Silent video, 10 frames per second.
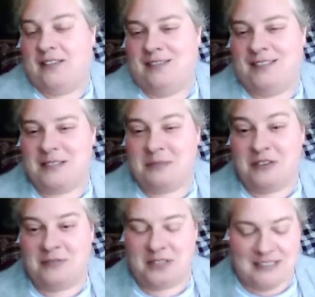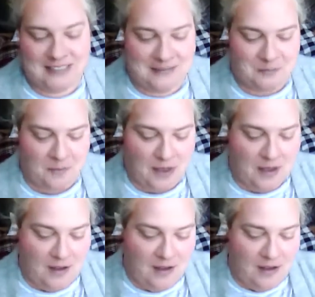it's beautiful, isn't it?
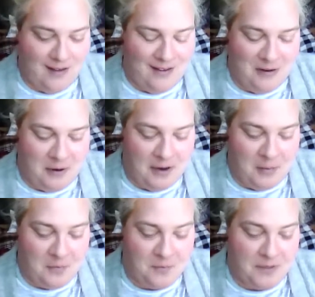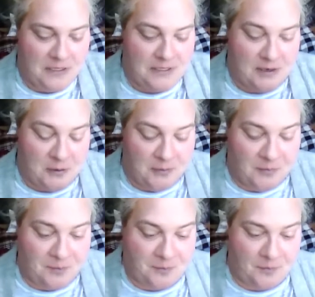Anyway, so
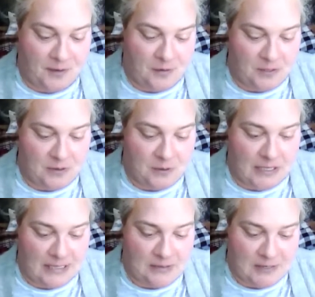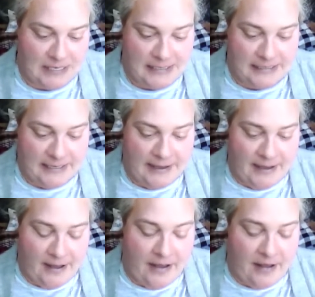what sold last week?
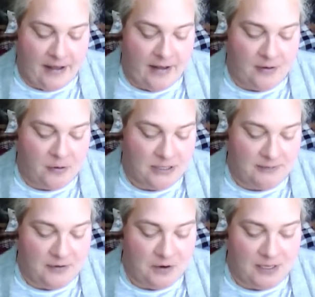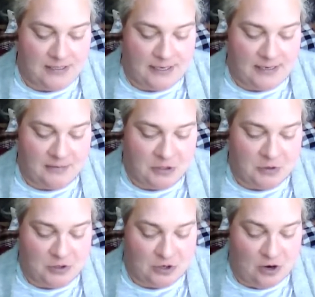Of course, a few of these items
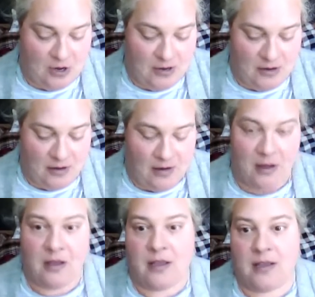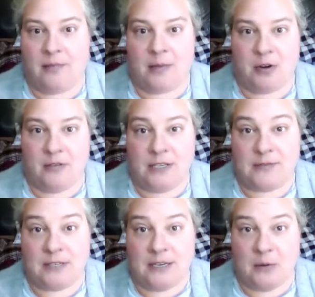you saw in my
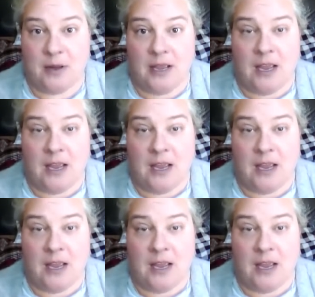previous video.